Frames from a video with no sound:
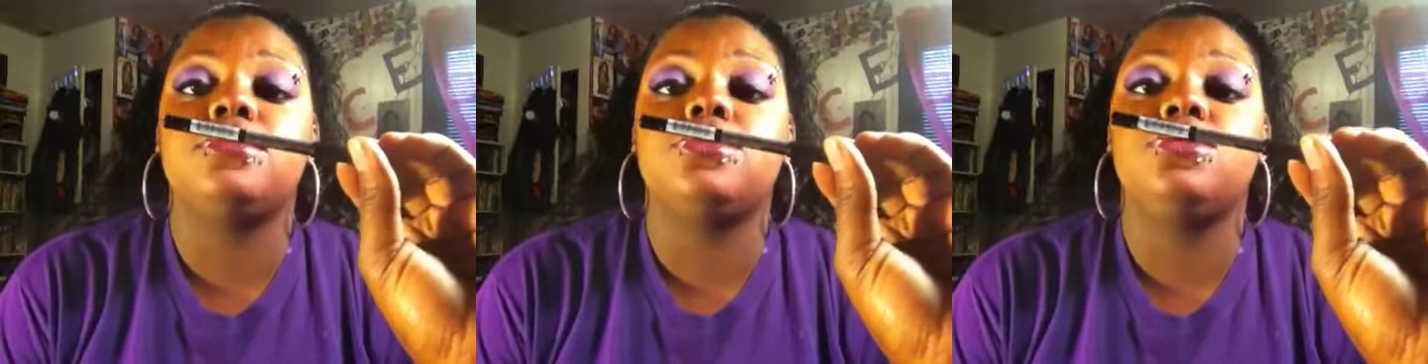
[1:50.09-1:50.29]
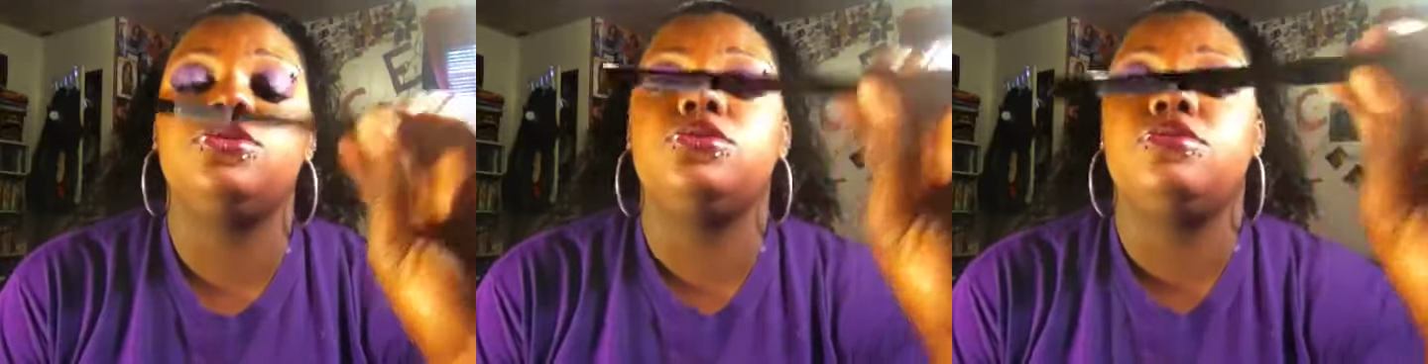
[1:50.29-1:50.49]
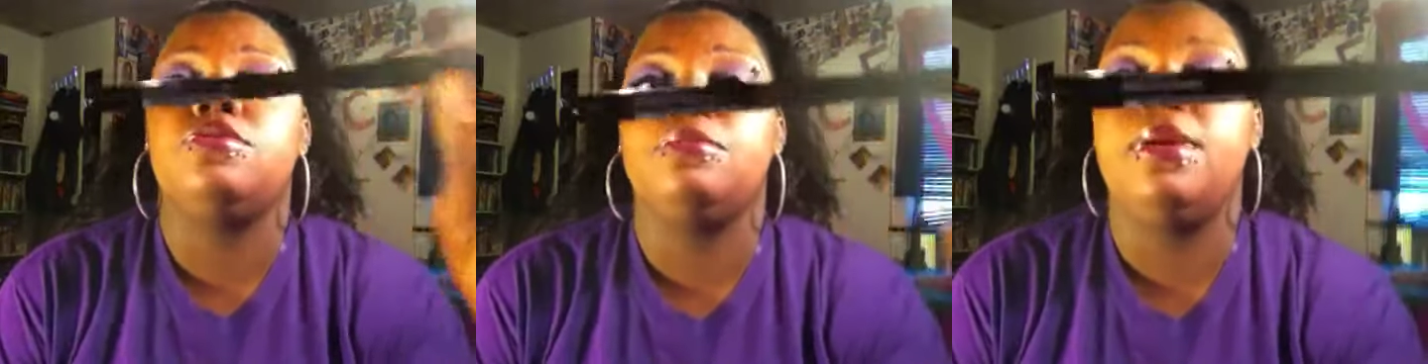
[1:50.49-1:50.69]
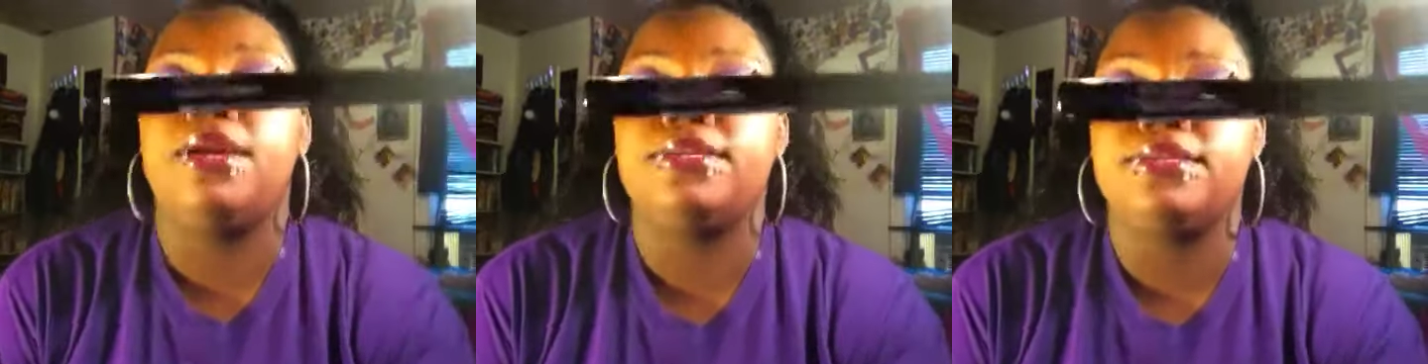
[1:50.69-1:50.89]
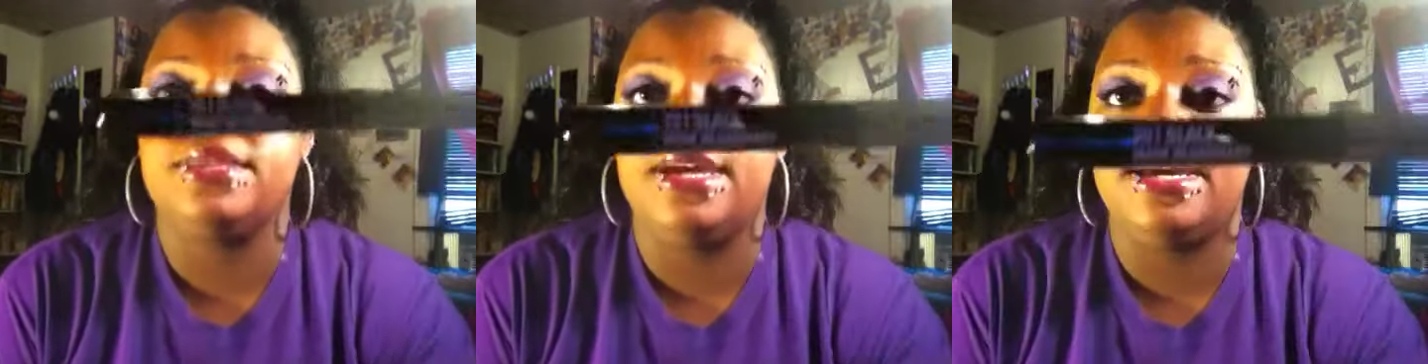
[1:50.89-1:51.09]
I just use it for my
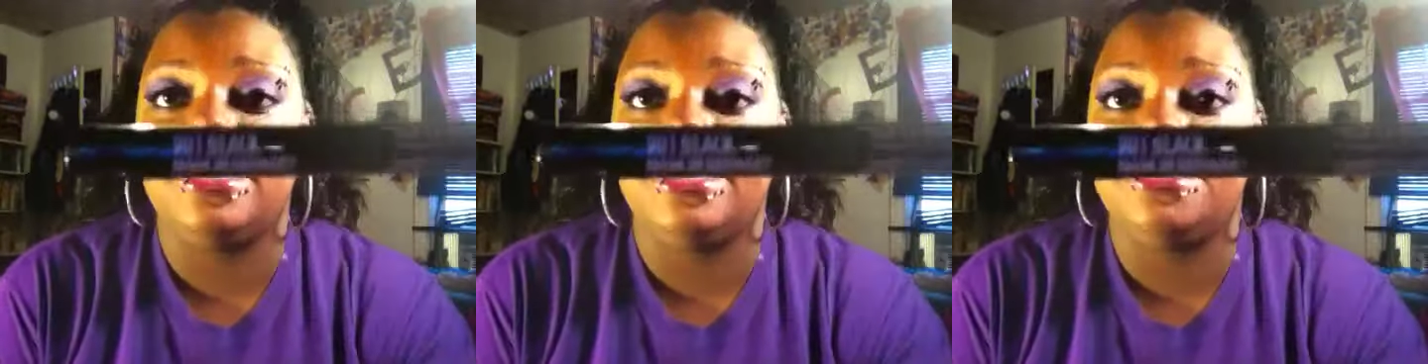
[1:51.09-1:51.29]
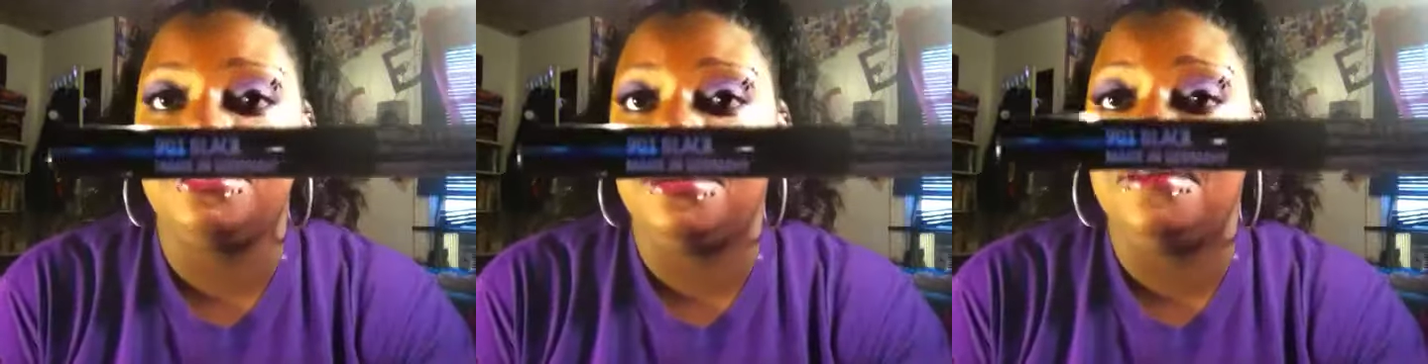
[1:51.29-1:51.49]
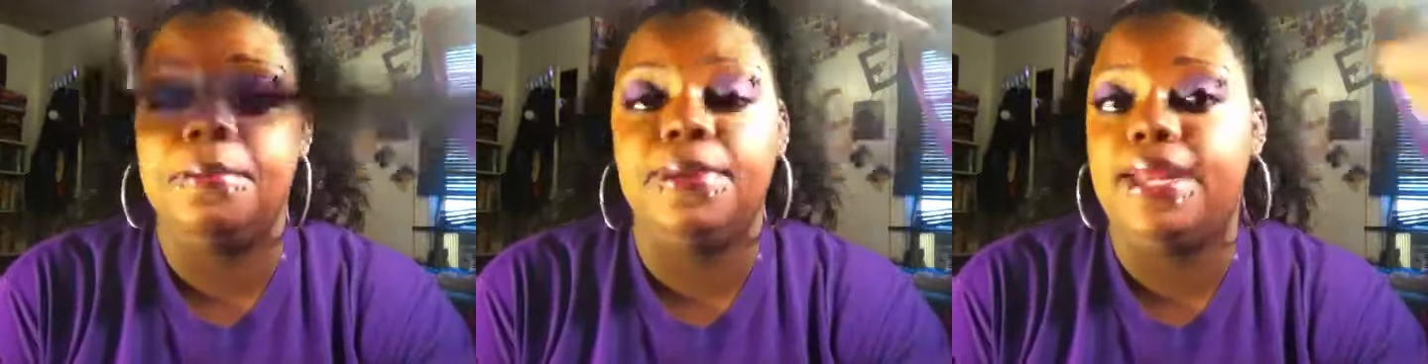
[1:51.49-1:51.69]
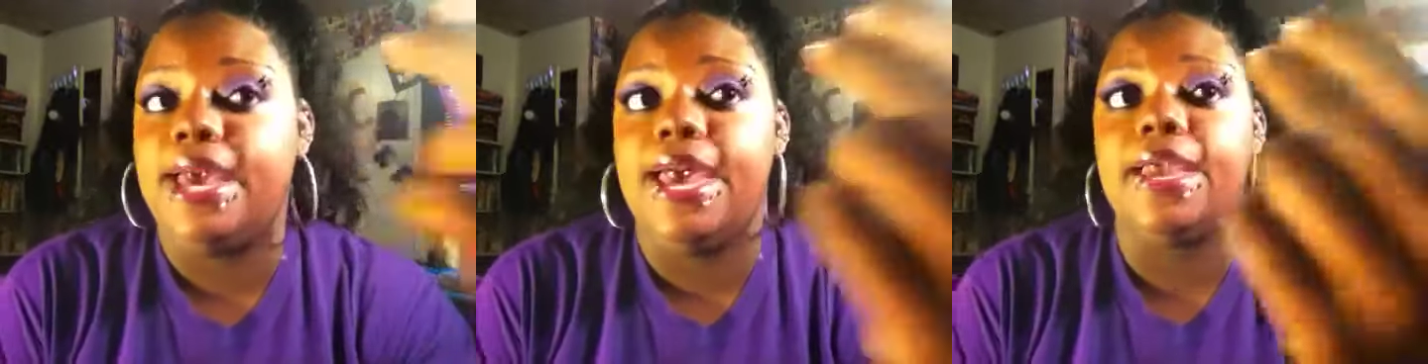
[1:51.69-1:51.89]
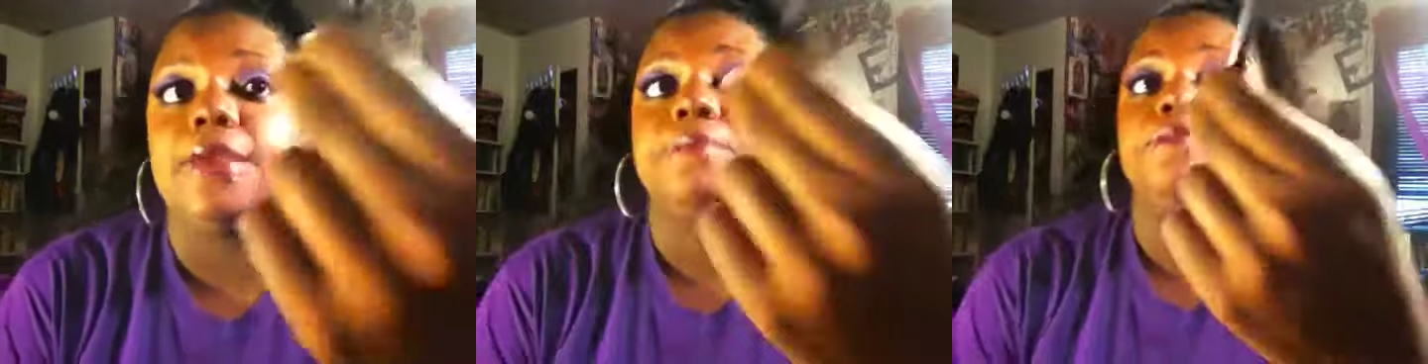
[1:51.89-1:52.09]
eyes as eyeliner in
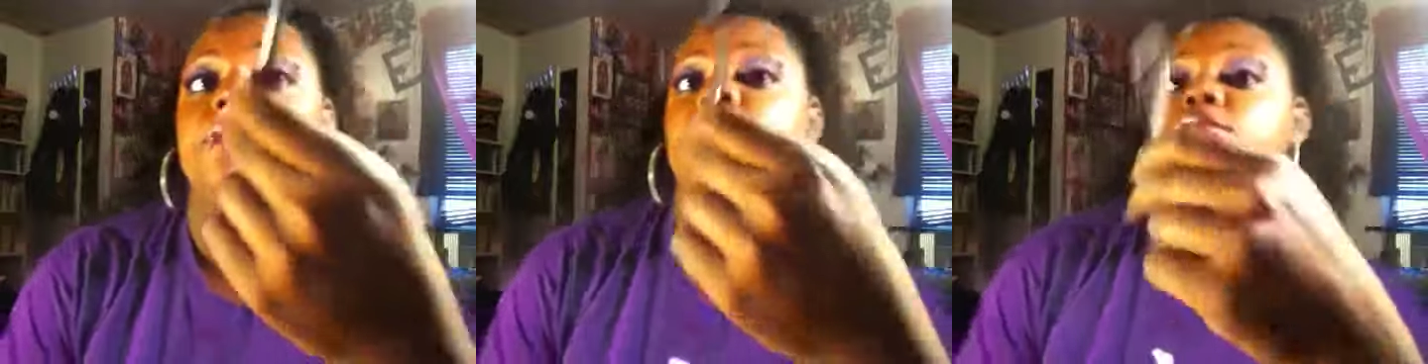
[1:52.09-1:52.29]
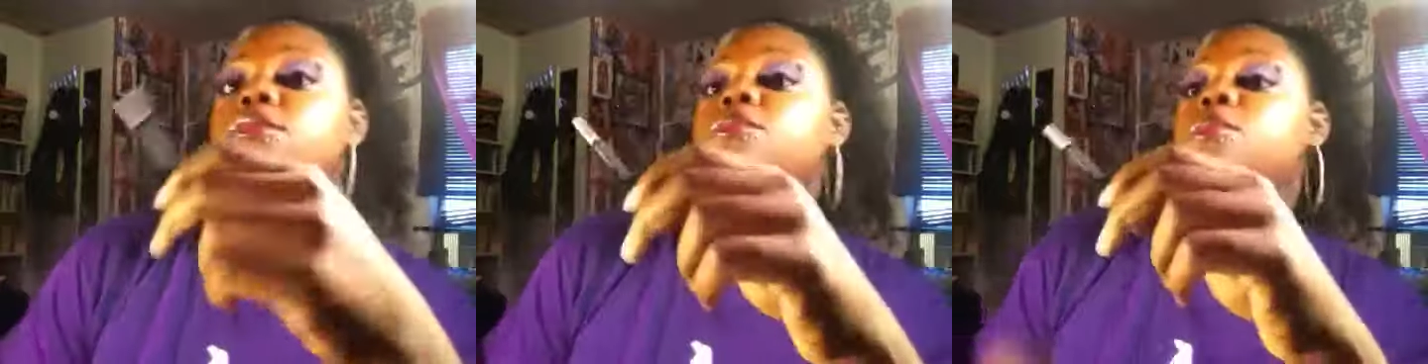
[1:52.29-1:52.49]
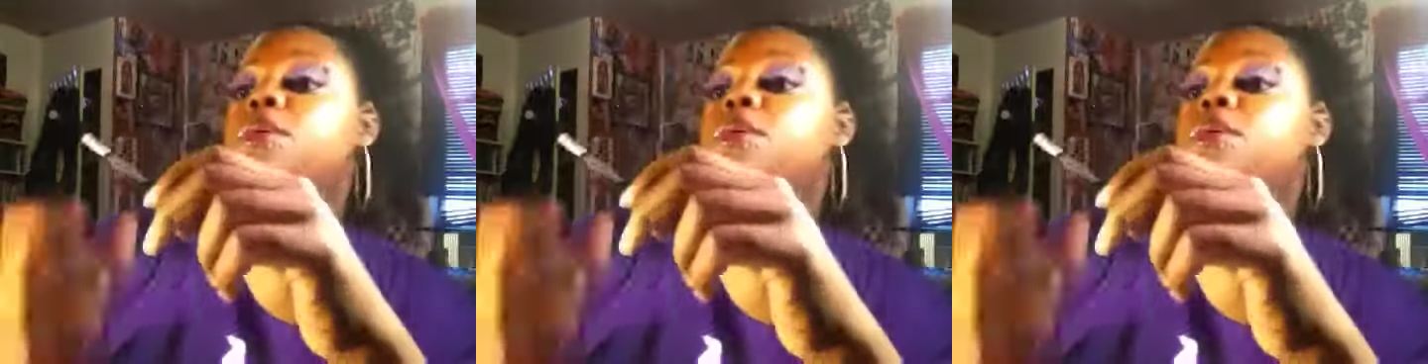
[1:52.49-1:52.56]
black. These are